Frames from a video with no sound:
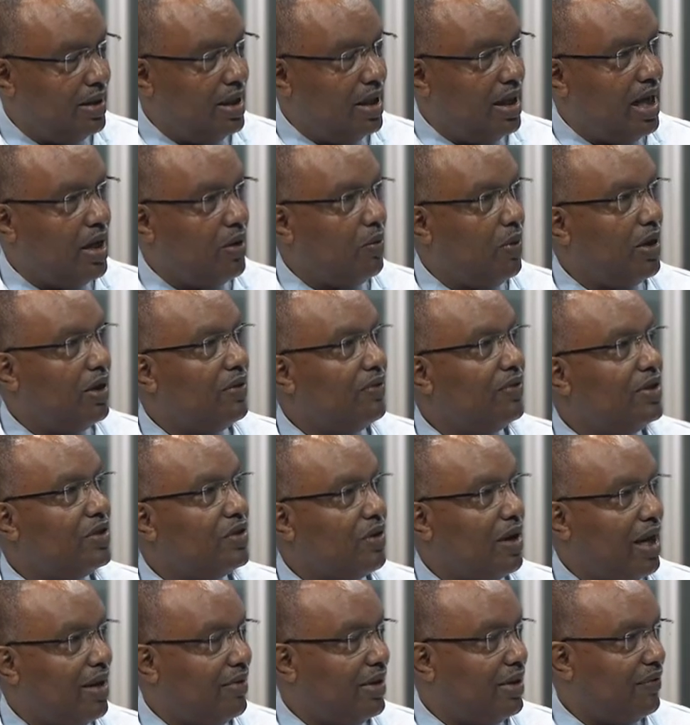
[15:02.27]
and one of the
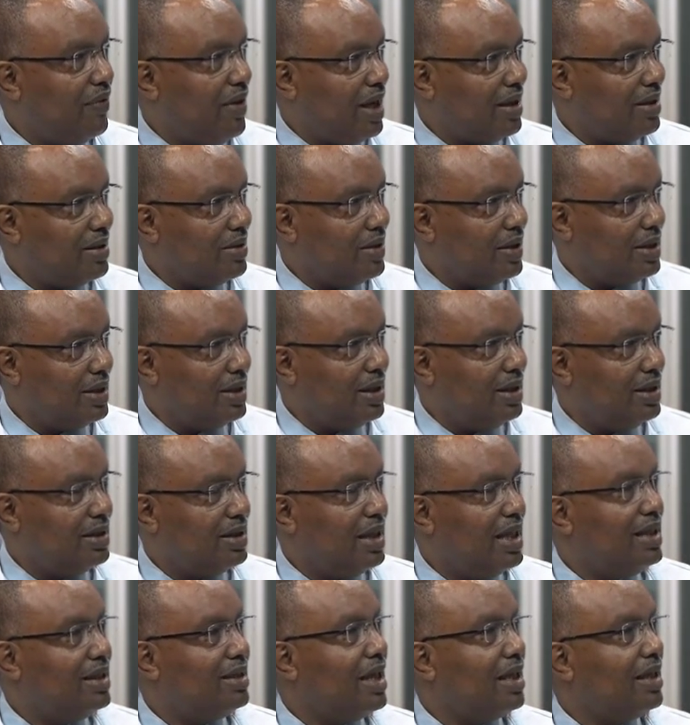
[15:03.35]
driving factors
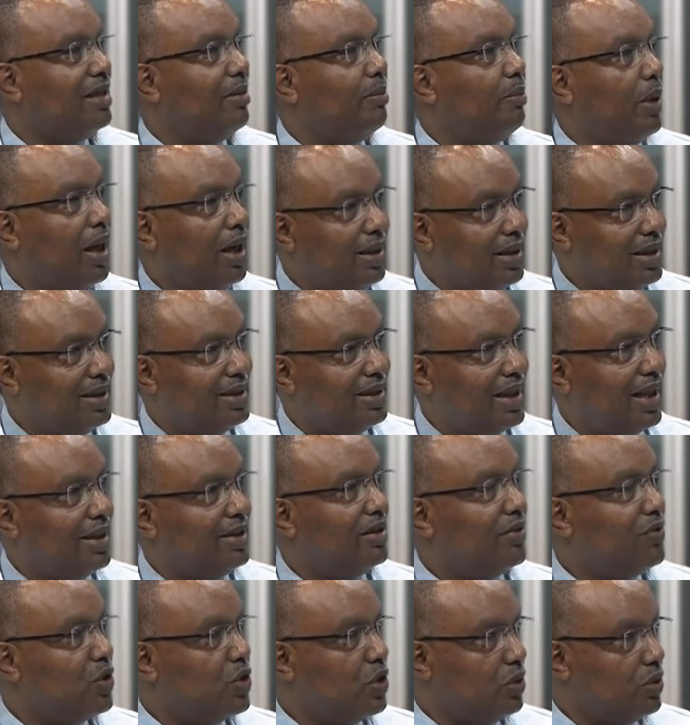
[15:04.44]
is that the body size
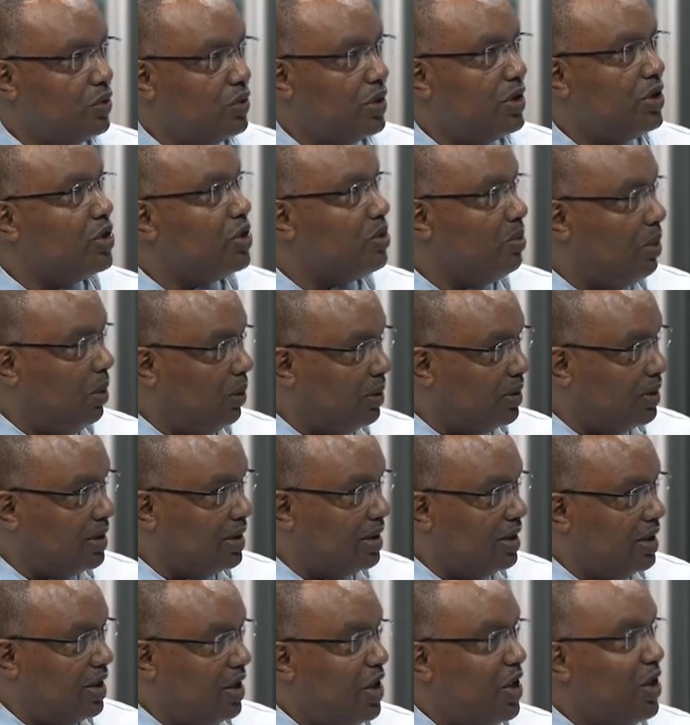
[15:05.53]
of children is smaller,
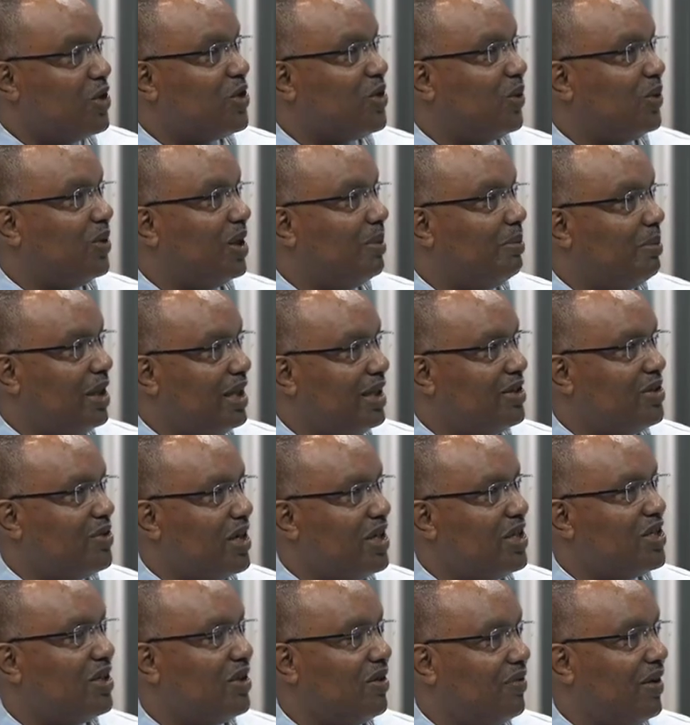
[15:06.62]
so the
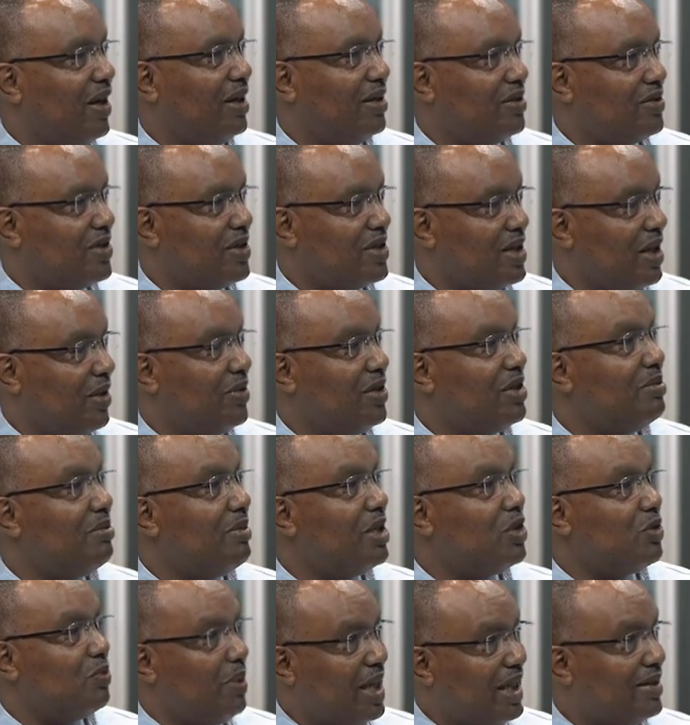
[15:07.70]
penetration of ultrasound is
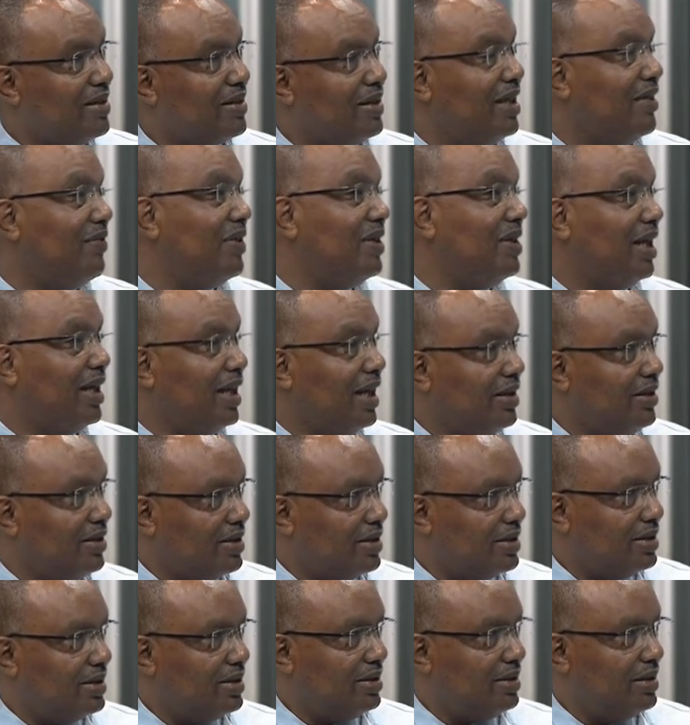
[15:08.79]
much better even than
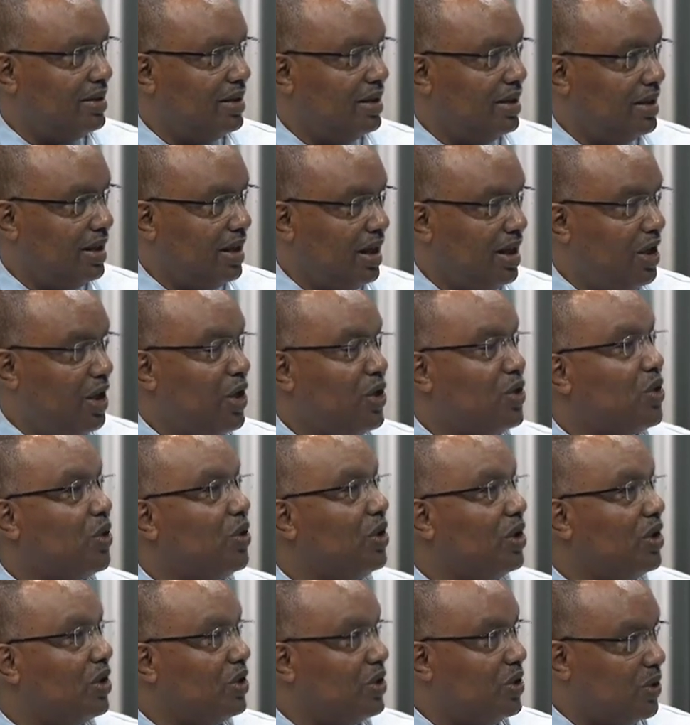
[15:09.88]
adults. Yeah? So you
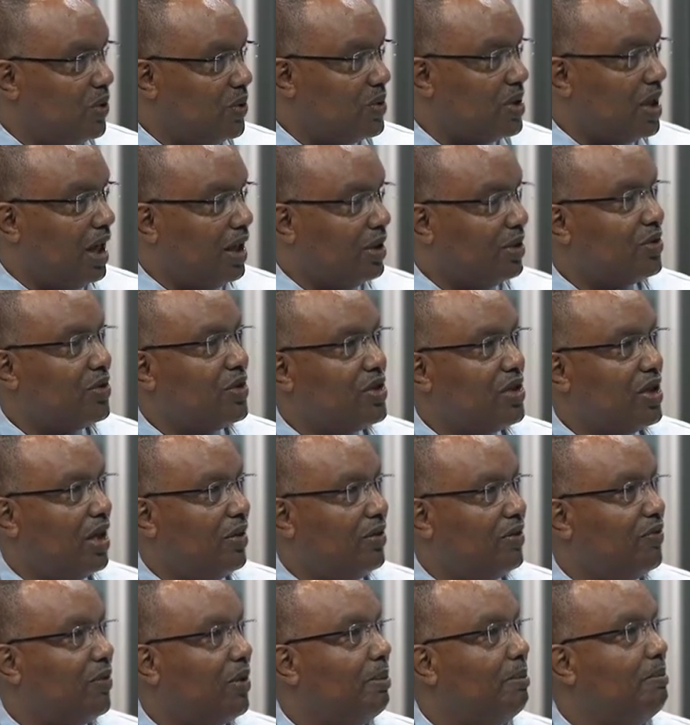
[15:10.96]
can use ultrasound
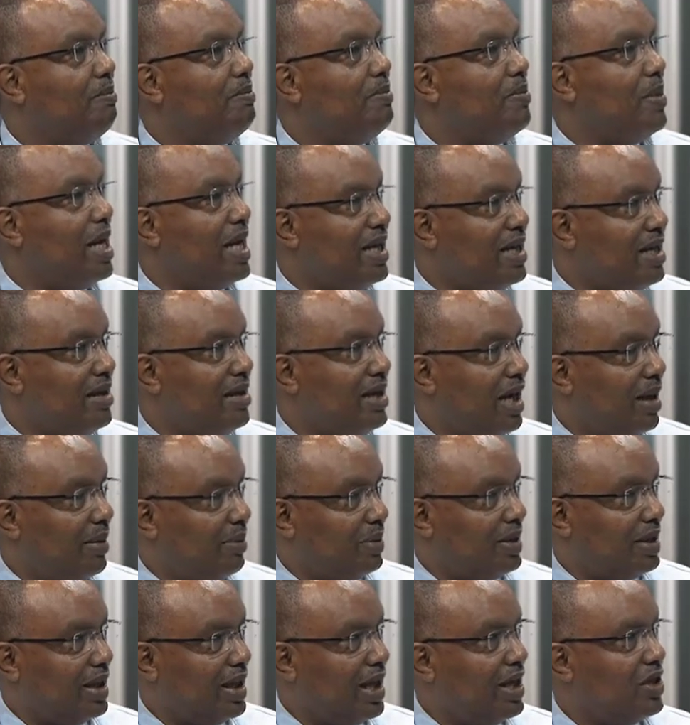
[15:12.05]
for many
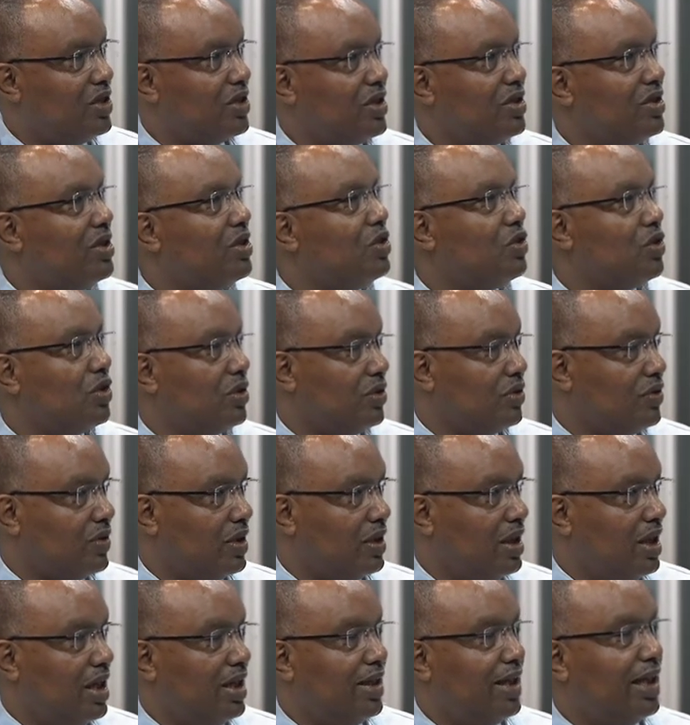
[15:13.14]
applications in children
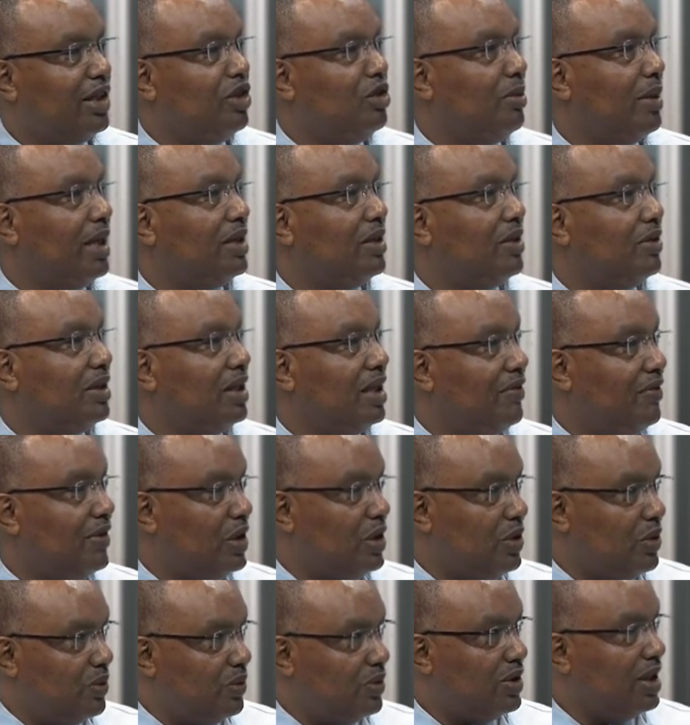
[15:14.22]
that you might not even
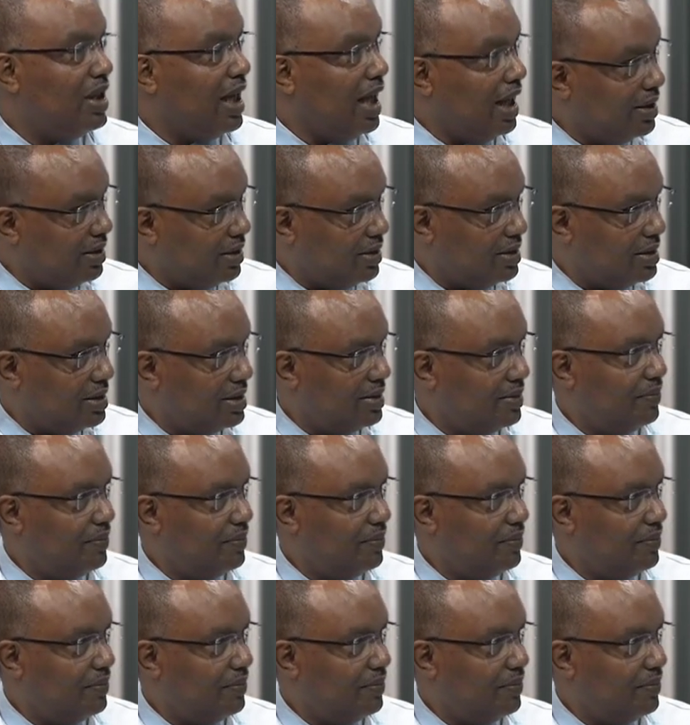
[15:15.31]
use in adults.